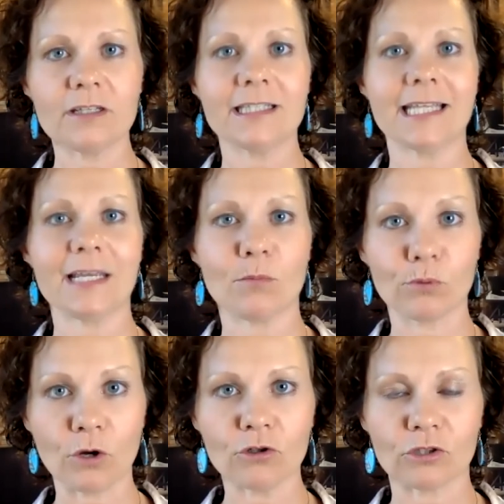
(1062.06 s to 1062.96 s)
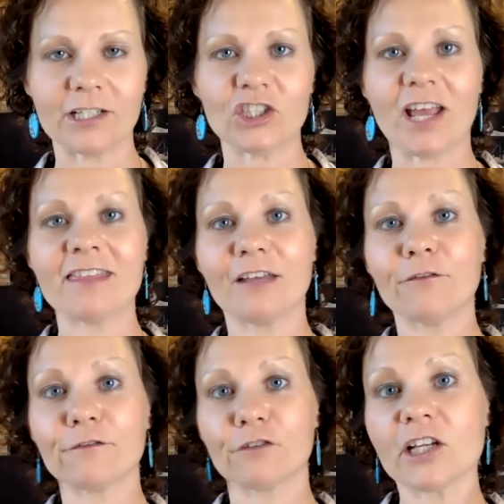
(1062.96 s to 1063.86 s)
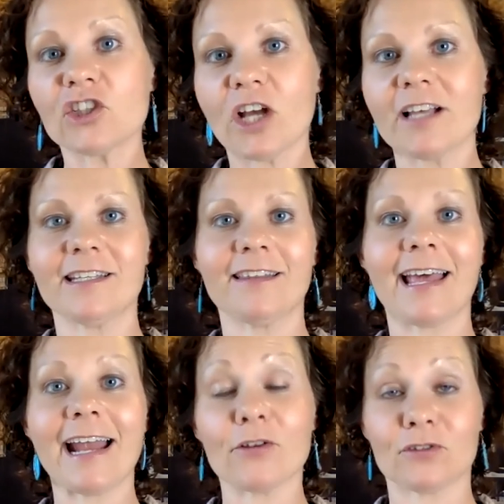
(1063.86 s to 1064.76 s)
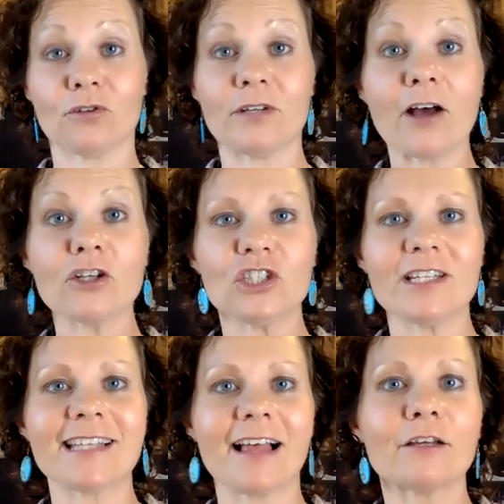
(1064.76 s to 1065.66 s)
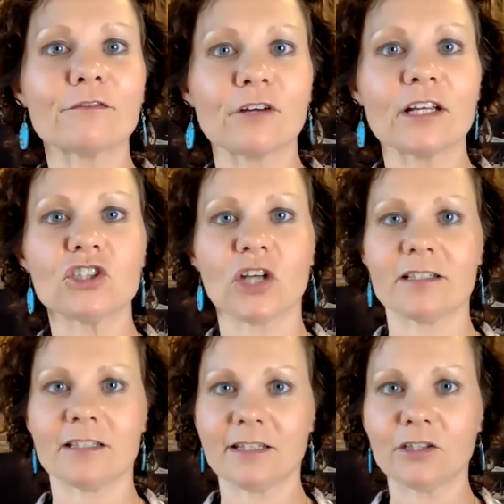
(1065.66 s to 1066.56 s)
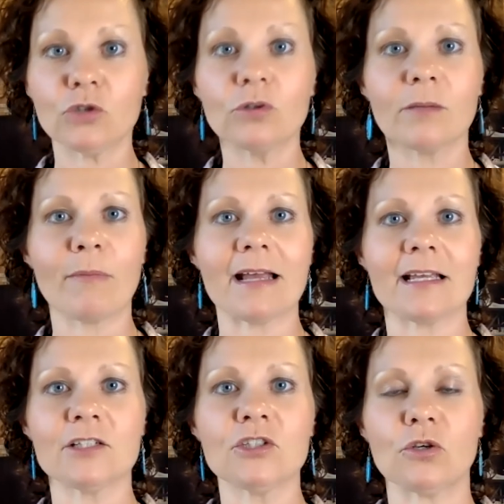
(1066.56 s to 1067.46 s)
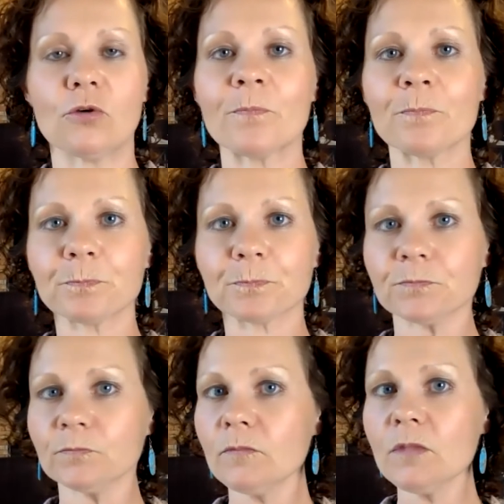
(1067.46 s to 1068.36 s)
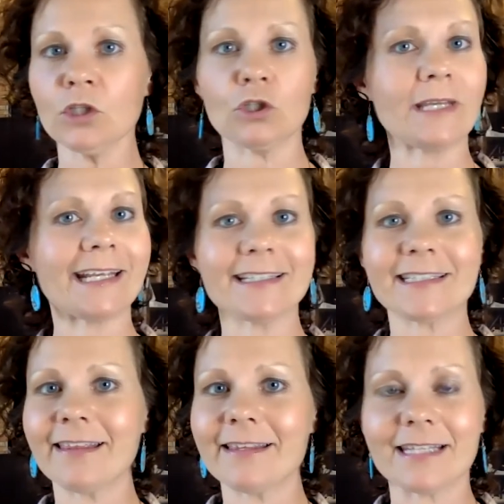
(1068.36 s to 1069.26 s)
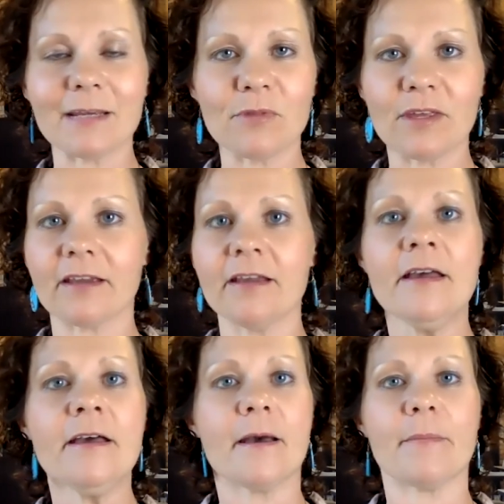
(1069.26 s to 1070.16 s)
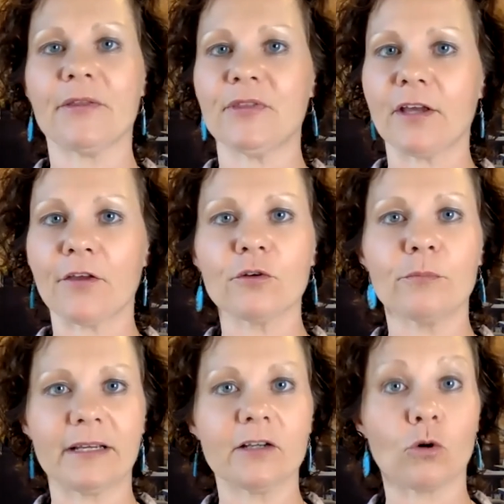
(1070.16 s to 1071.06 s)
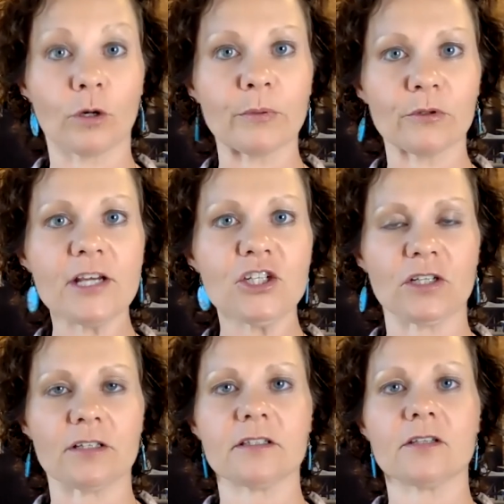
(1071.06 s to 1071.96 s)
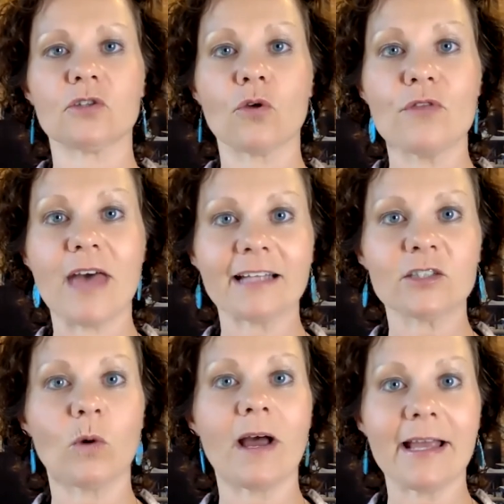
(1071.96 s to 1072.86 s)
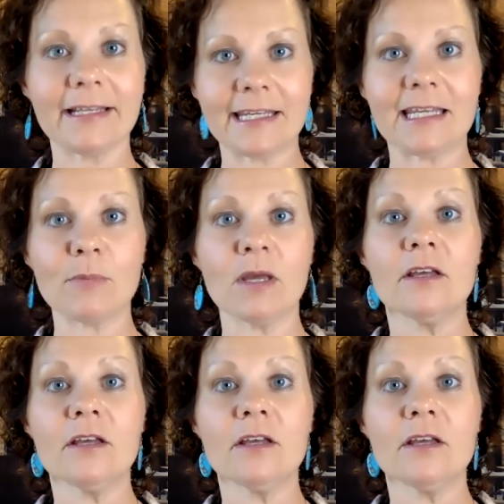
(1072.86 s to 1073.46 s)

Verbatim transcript: estate brokerage and then franchising that out. So now she's selling franchises that you can buy into. You can't say the same thing about the other big corporations. So that's why I keep